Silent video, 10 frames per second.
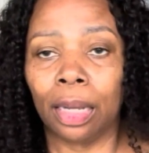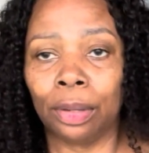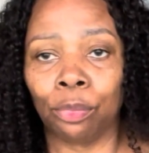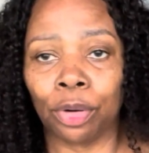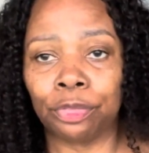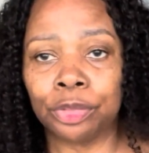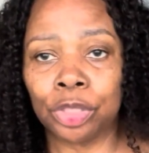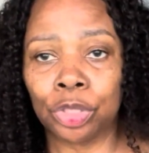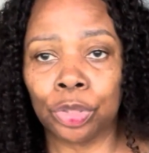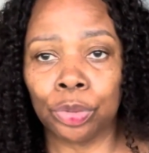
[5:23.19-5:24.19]
in
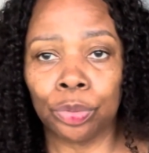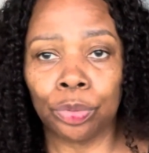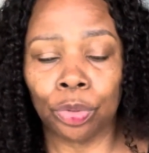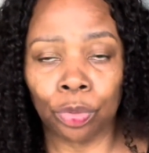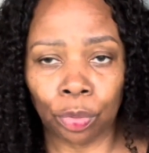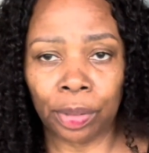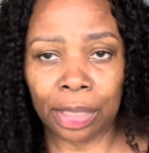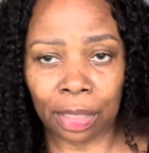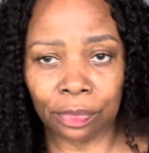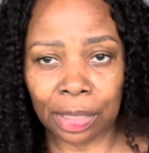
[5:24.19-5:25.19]
reference to the growing
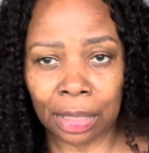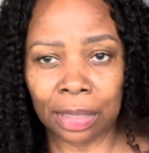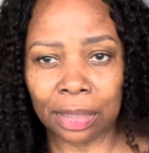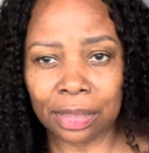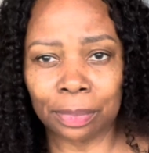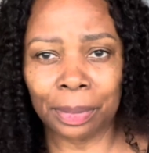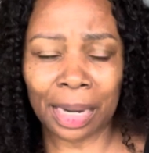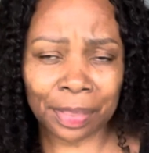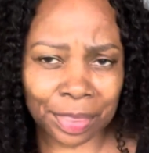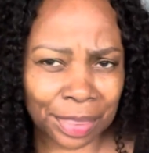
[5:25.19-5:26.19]
of the onions, but
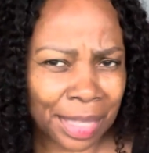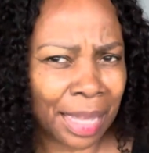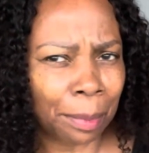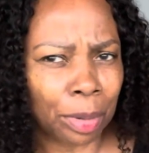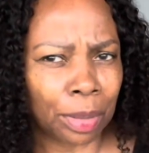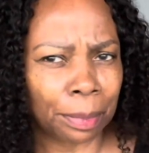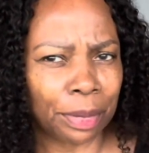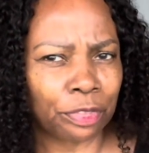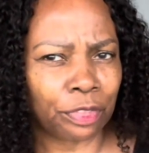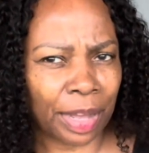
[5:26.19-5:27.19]
I think I'm gonna be
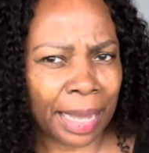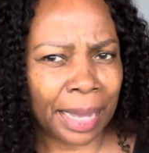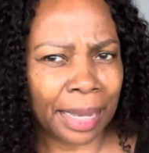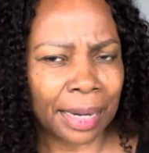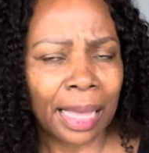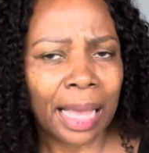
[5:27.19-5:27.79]
fine.